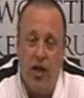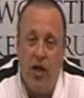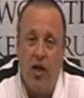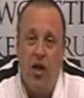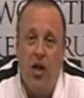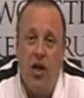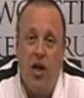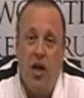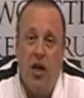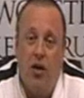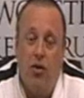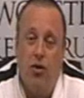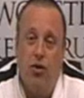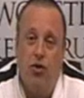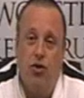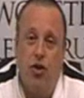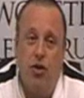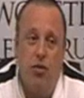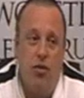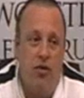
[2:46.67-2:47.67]
It was a
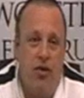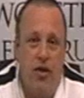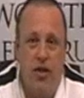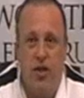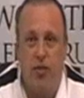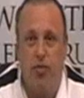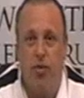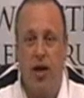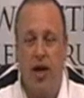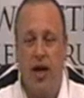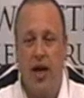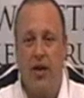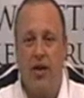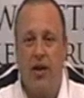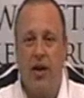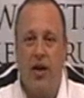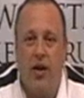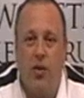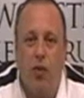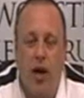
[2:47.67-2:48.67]
dream of his to play out
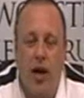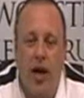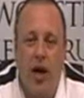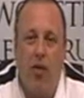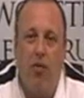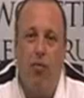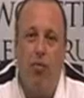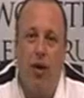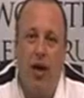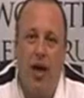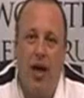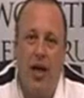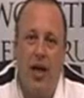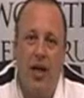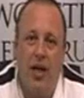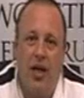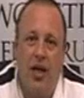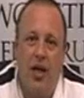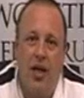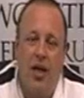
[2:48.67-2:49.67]
there. He went out and
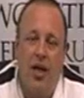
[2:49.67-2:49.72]
played.